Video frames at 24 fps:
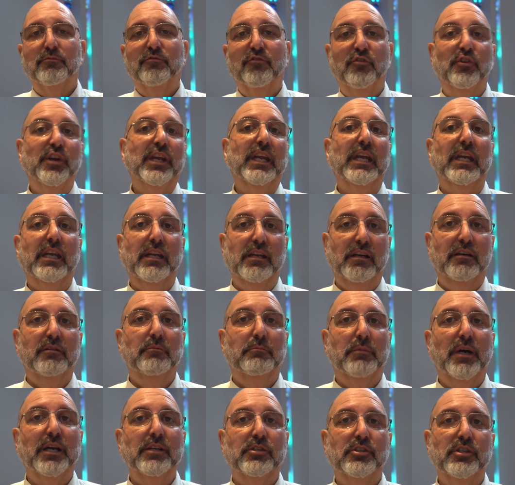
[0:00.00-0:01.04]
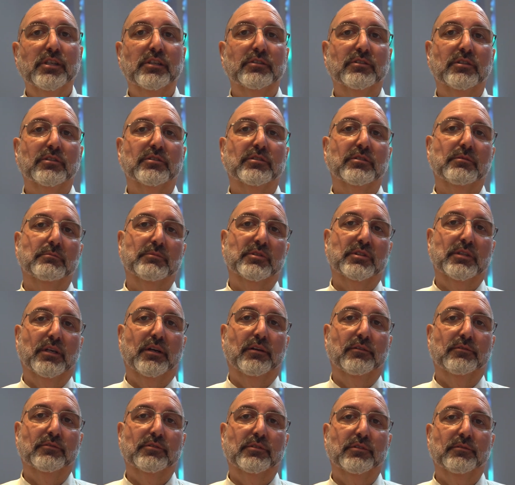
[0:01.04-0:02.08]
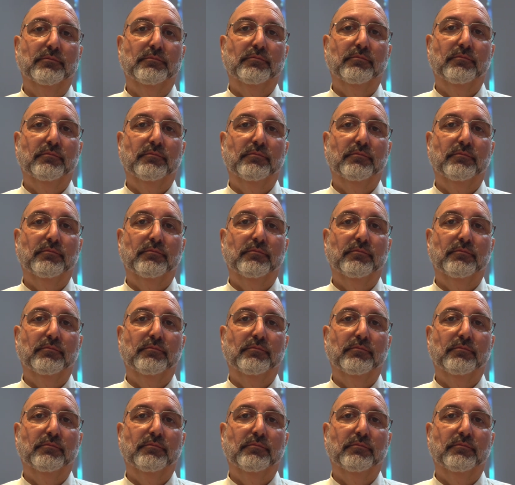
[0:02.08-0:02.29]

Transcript: free by Jesus themselves.